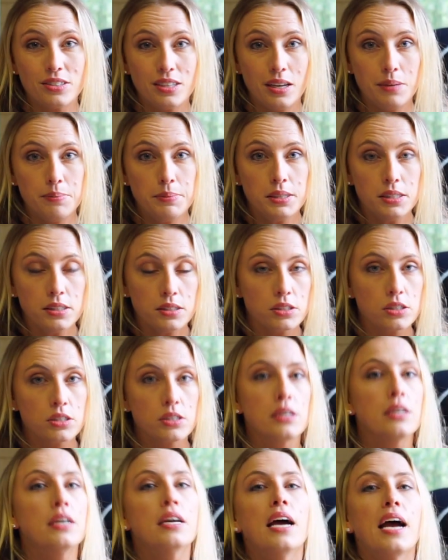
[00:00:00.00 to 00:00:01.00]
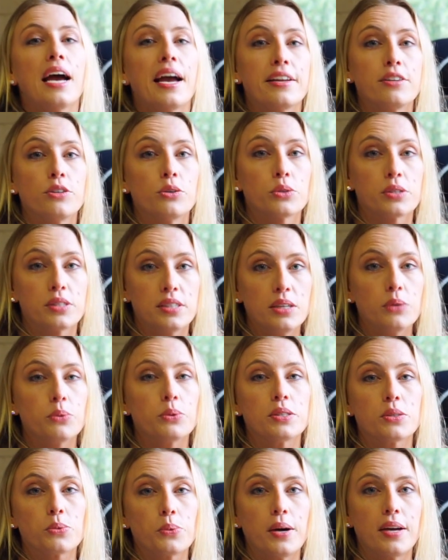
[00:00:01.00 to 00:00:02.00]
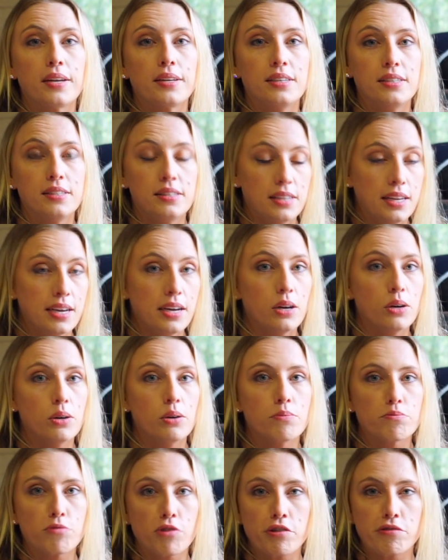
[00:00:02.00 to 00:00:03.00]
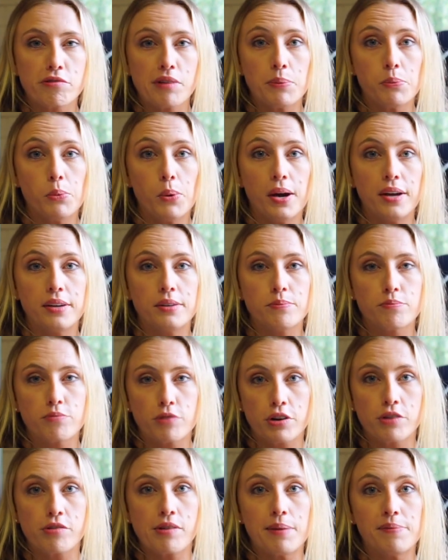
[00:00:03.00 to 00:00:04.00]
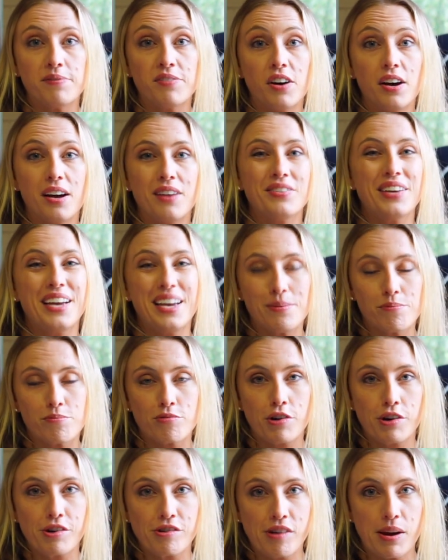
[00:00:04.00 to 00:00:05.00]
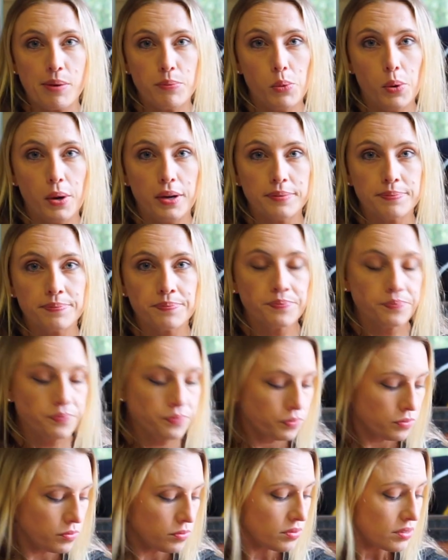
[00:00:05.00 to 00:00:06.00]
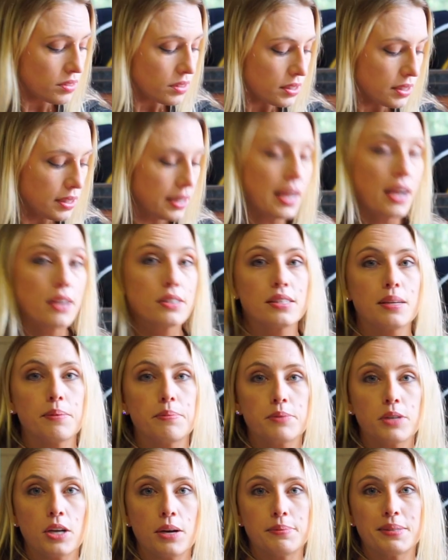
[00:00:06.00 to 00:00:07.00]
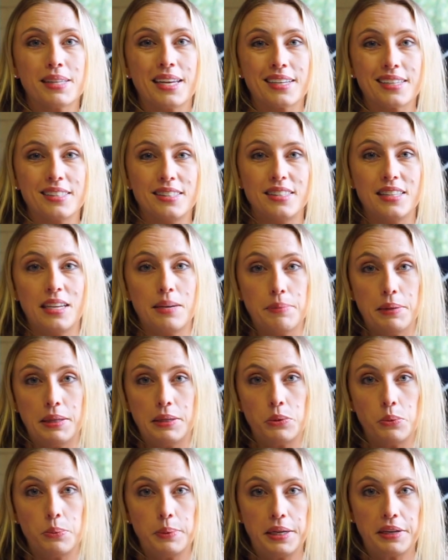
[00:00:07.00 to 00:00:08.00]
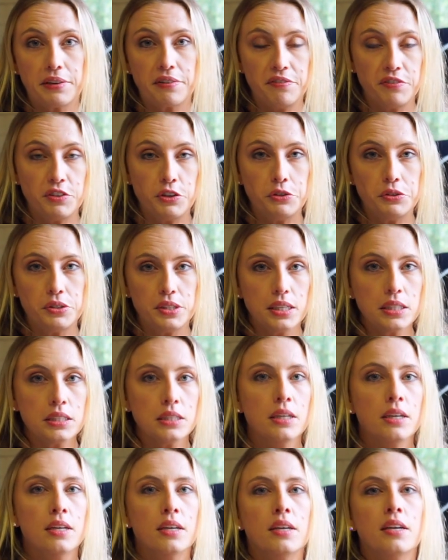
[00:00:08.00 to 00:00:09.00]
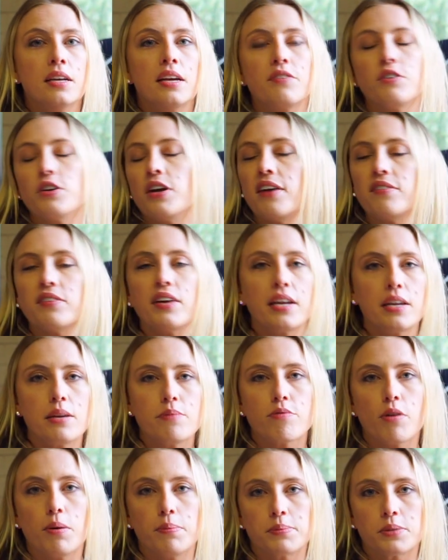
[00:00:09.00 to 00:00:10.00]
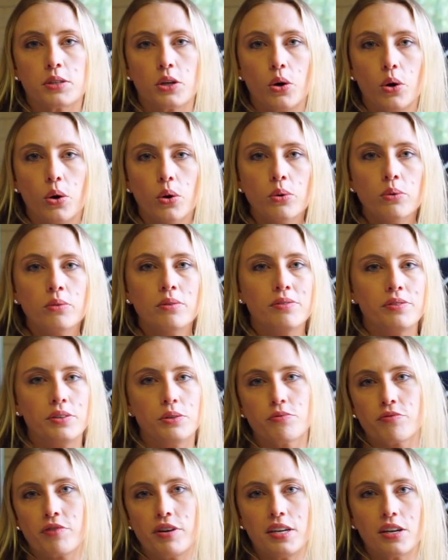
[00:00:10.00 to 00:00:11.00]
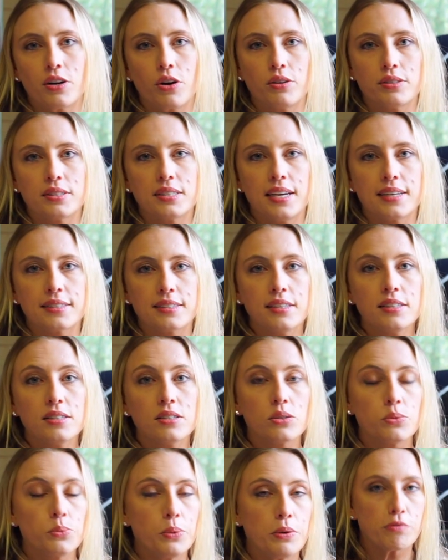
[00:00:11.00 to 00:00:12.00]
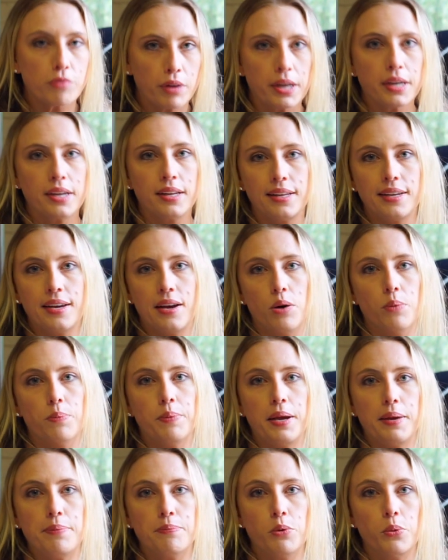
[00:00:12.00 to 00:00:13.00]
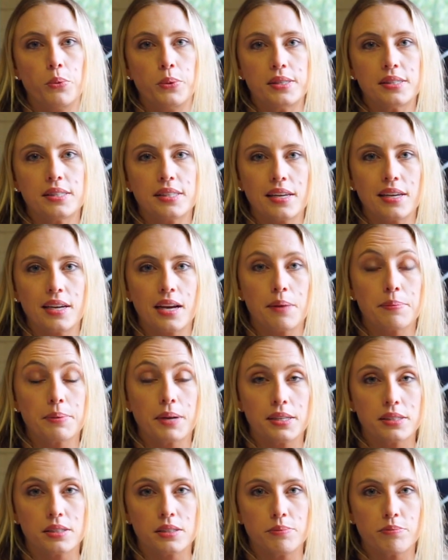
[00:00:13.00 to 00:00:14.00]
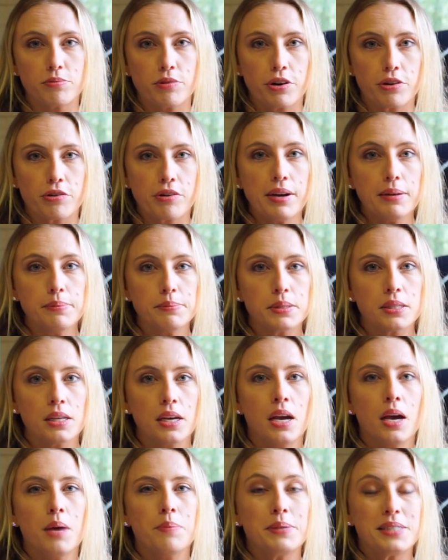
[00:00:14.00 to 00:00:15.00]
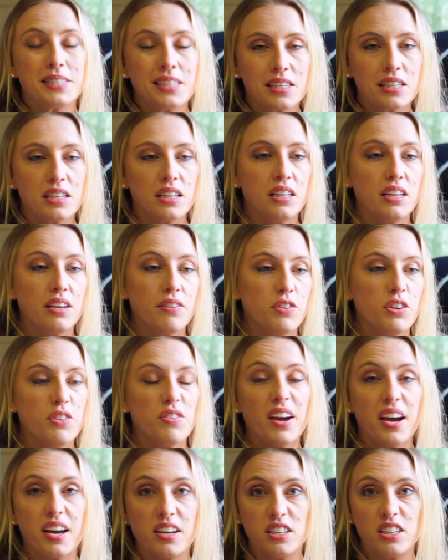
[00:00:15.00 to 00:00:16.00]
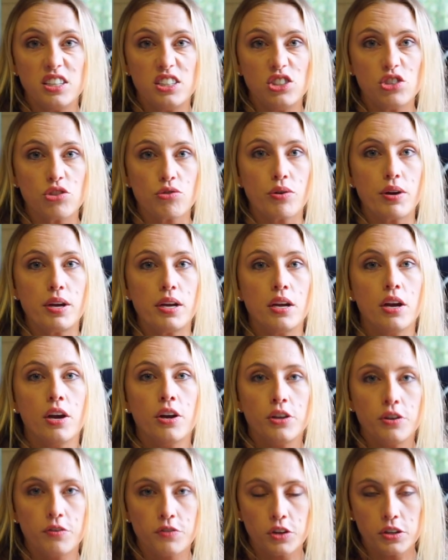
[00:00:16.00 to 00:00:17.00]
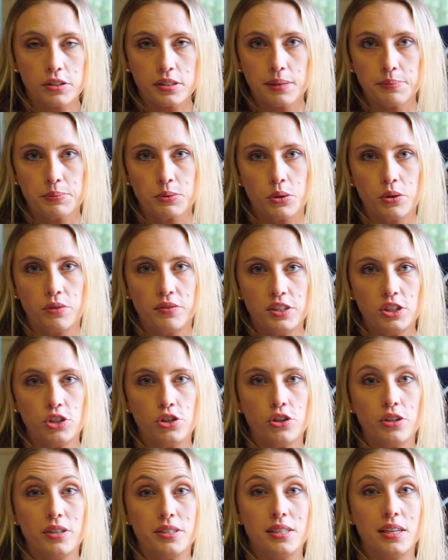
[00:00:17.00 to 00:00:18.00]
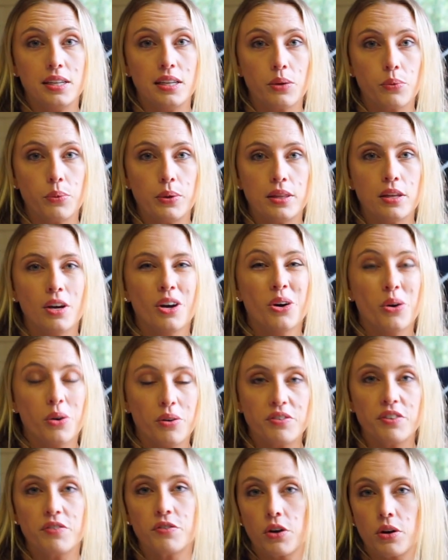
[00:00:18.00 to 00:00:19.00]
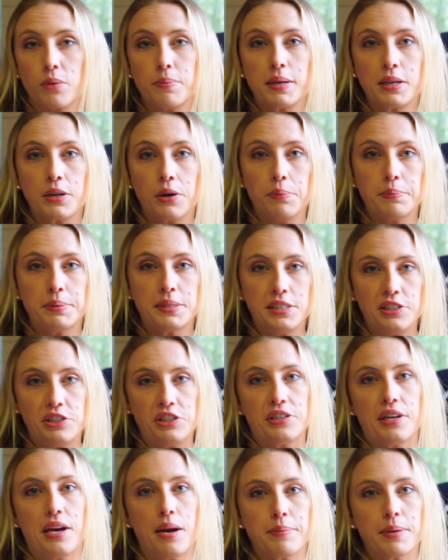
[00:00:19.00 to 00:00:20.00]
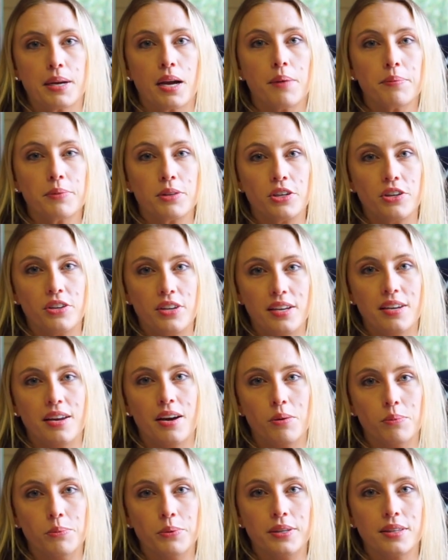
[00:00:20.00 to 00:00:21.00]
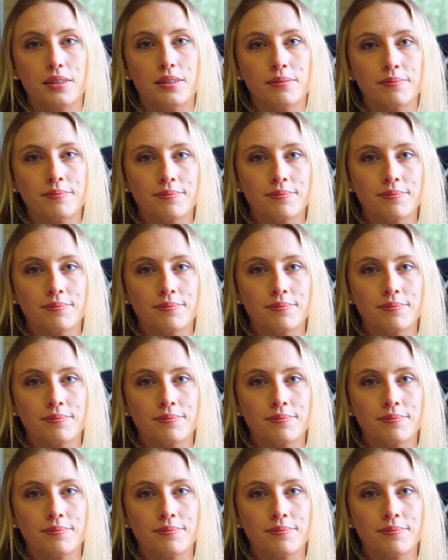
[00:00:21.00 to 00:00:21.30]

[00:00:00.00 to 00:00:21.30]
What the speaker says: 10 minutes and your sequence 1 is now program 1, program 5 and program 1. Now, sometimes that can seem a little bit confusing. If you have any problems at all, feel free to contact us. regularly help people with setting up custom programs, particularly if you've had an injury, you've got some sort of issue you're dealing with, or if you've got a big competition coming up that you need help with.